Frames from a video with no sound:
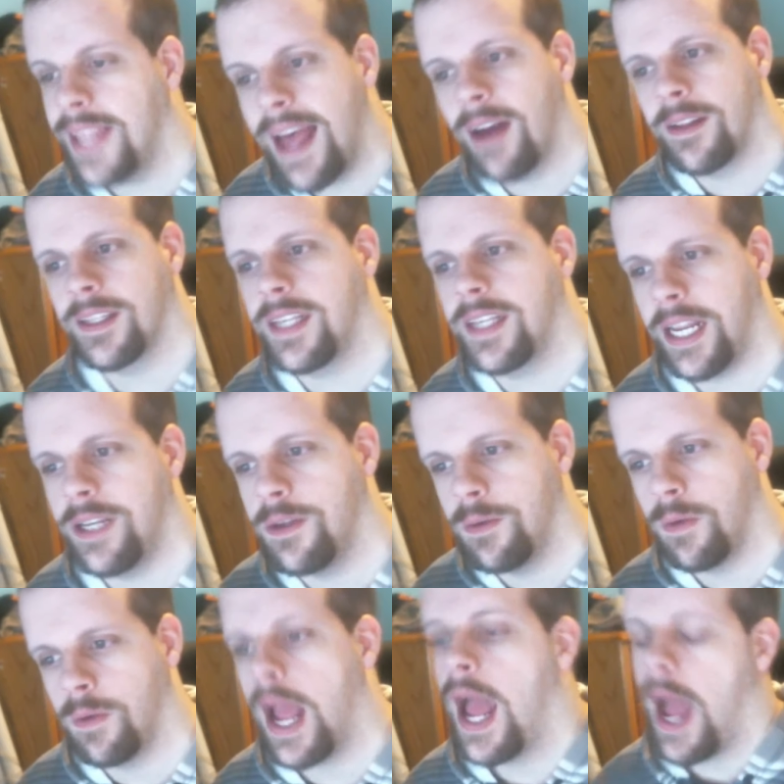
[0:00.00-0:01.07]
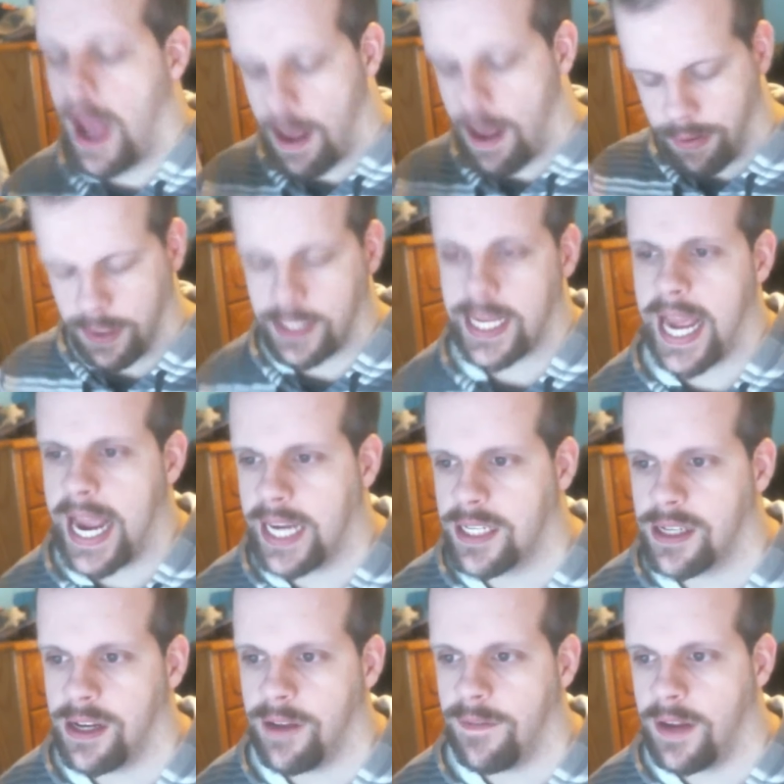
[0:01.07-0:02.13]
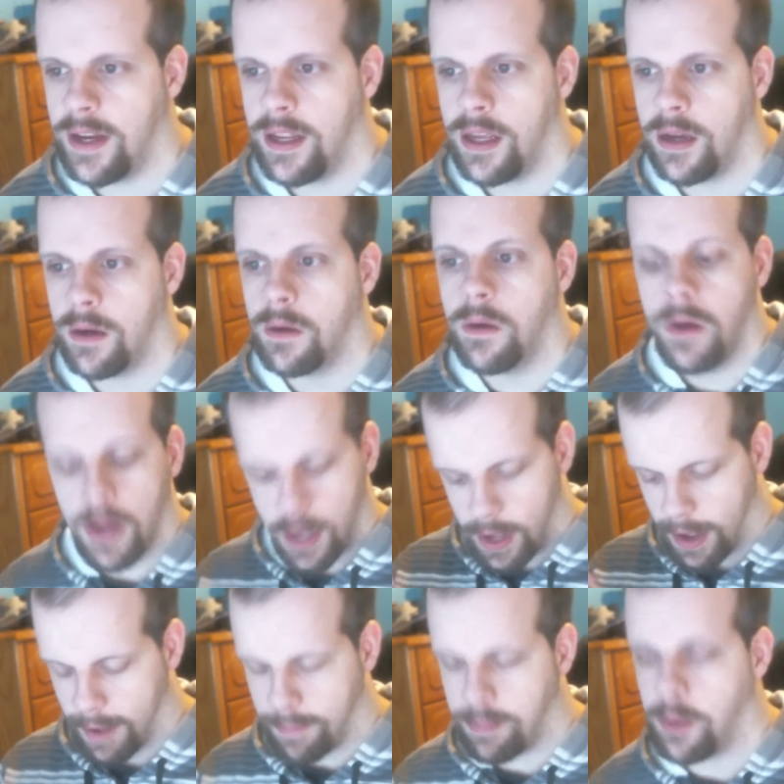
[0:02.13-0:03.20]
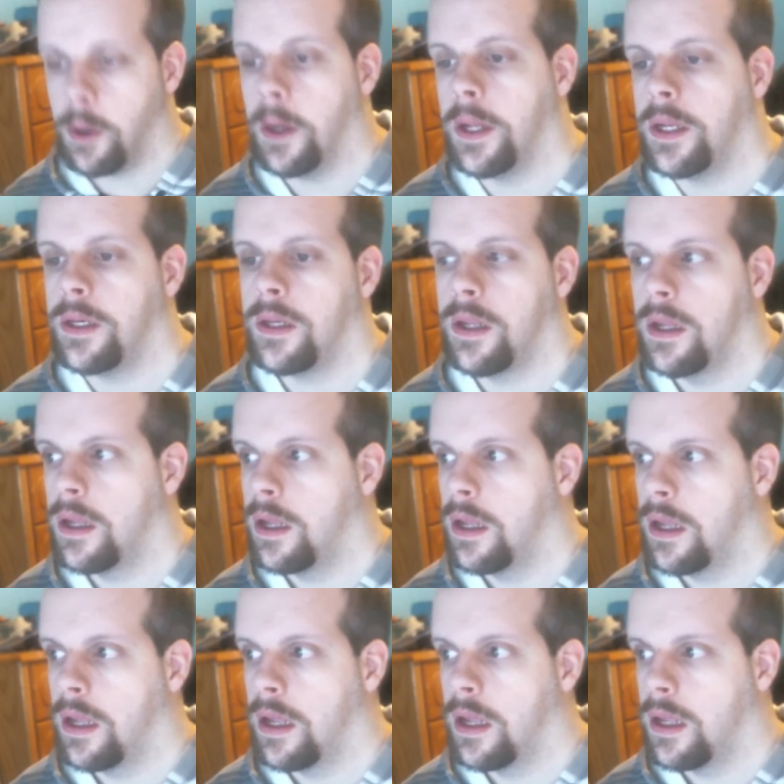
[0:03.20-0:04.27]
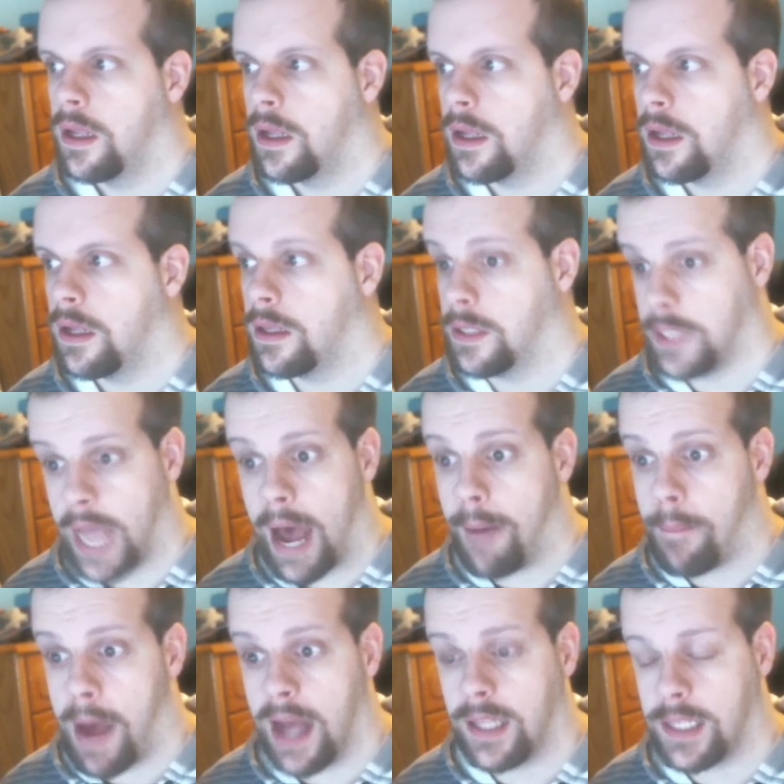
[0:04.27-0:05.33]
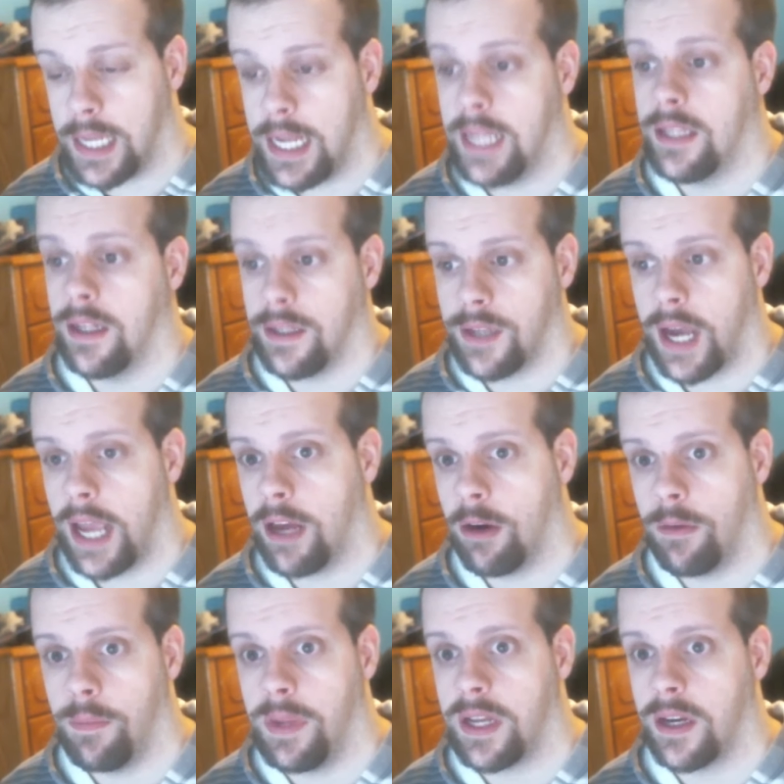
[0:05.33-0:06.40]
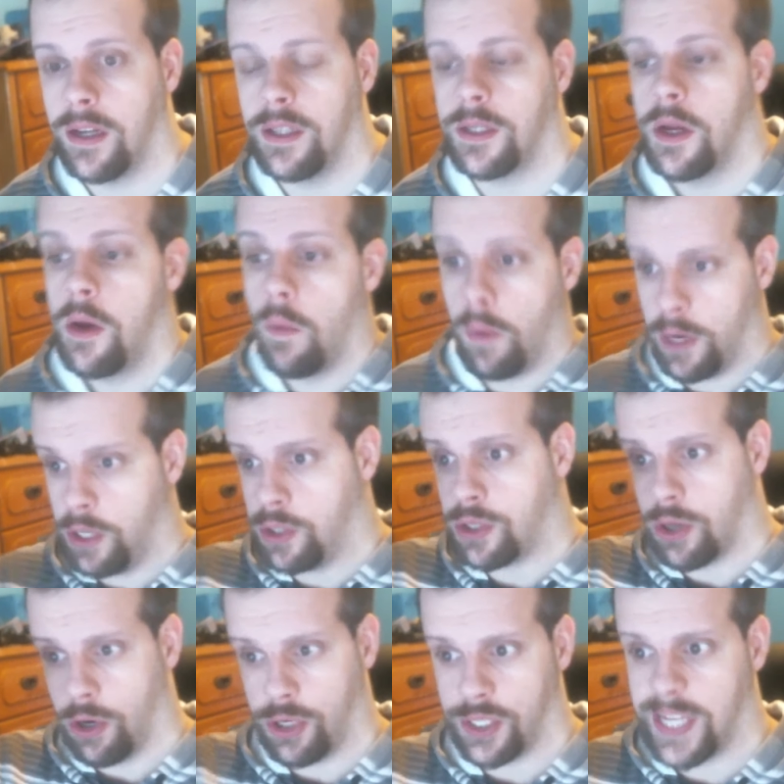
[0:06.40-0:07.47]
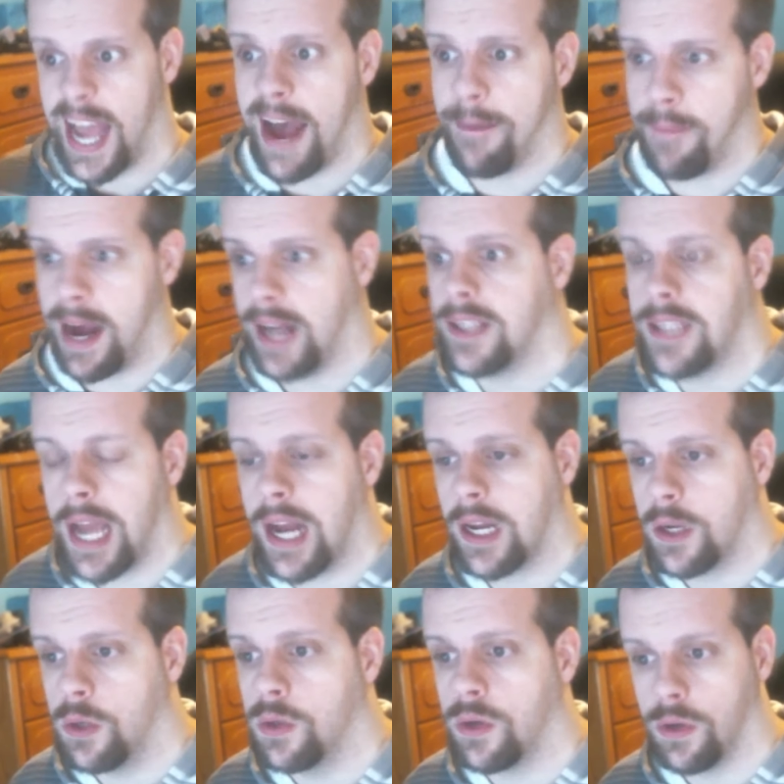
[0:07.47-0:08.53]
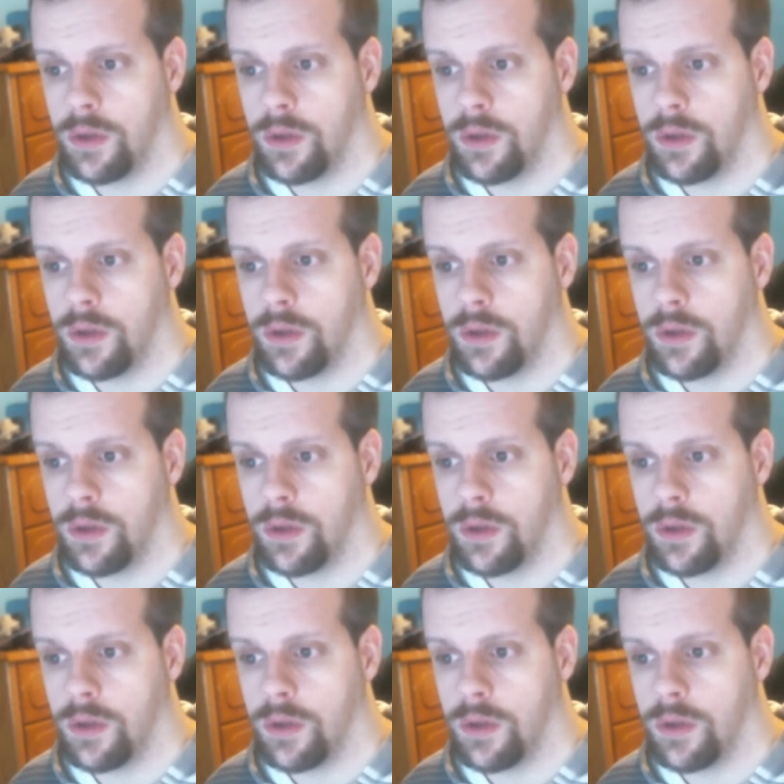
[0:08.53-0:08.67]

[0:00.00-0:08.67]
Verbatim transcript: did I do right? I put tags in a video. I put Zommods in the title because when you search Zommods on Google,